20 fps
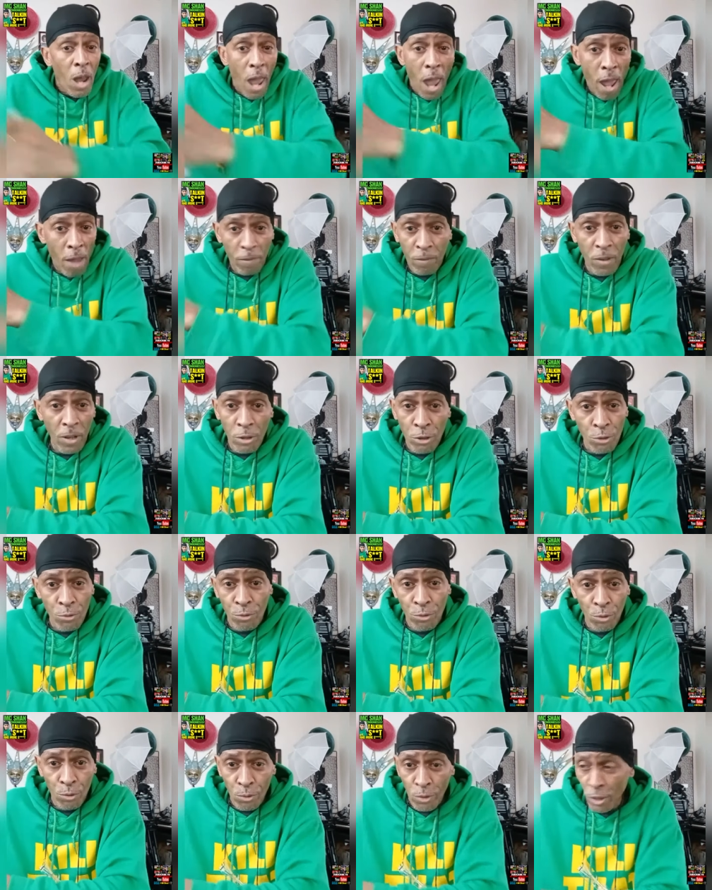after
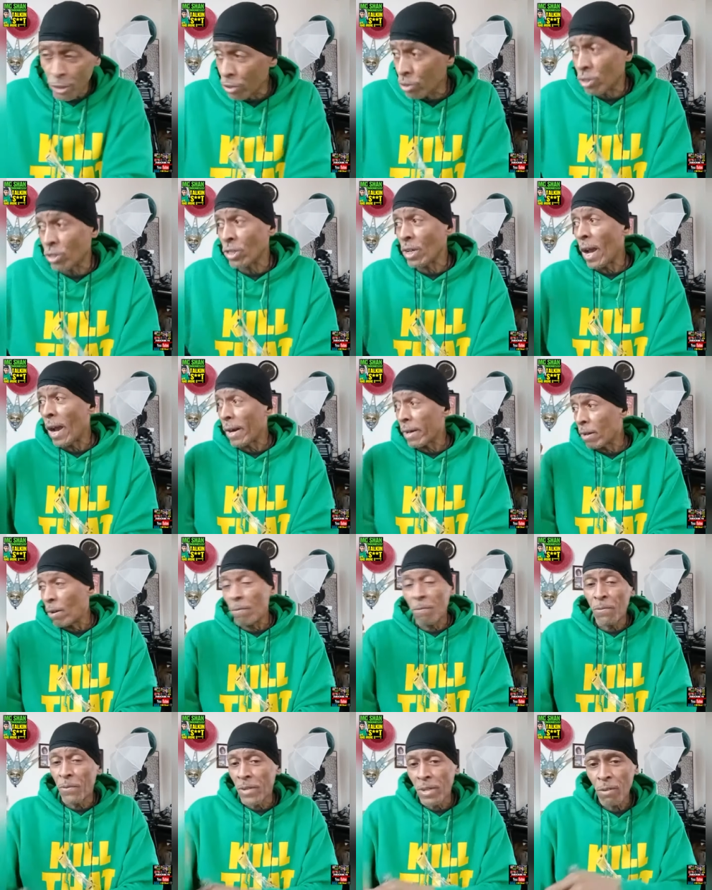you do this, sign
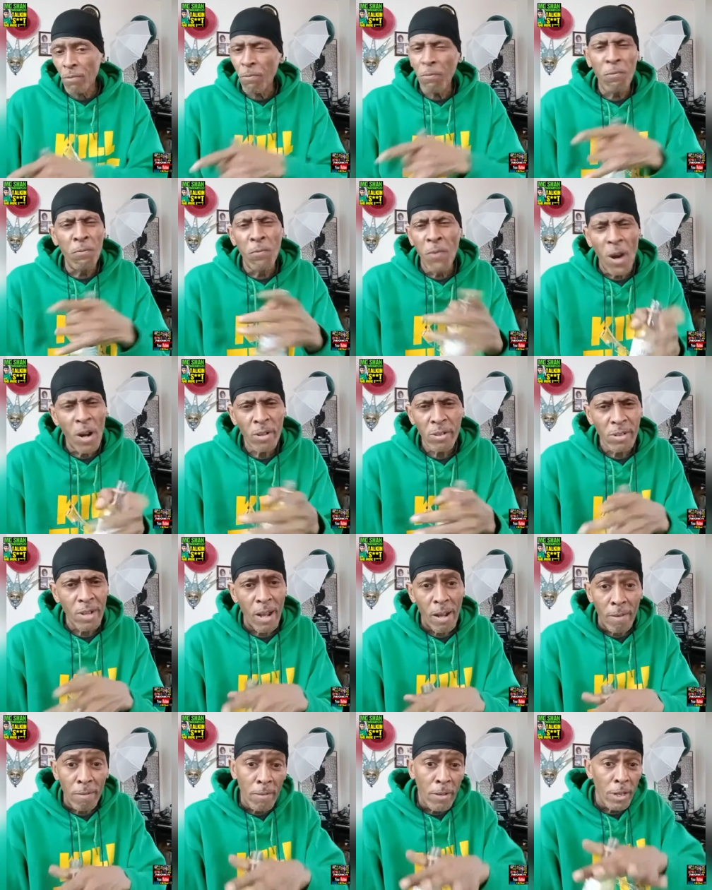up for this. Fuck
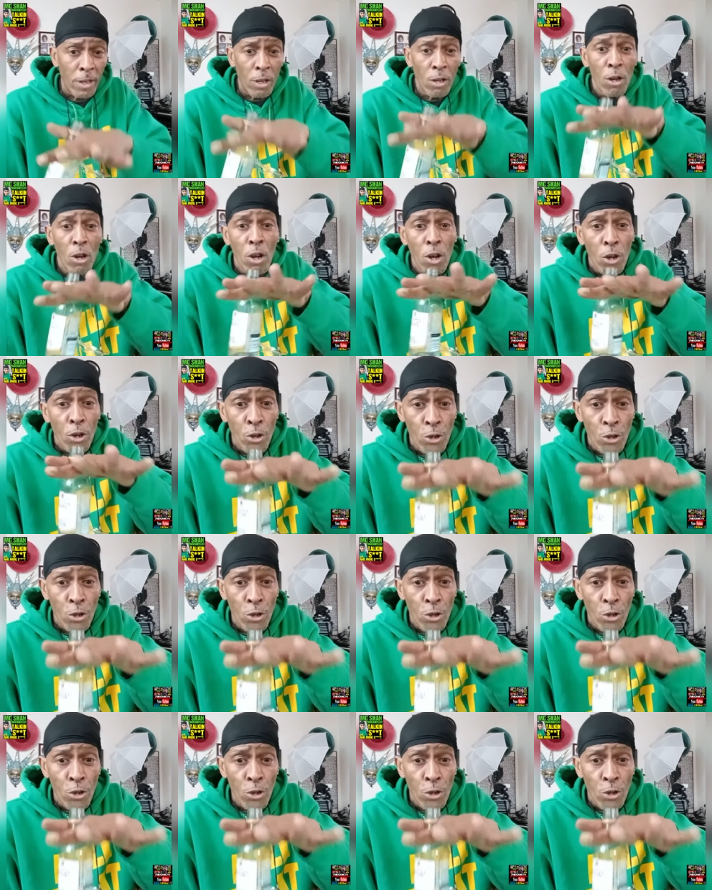that, nigga.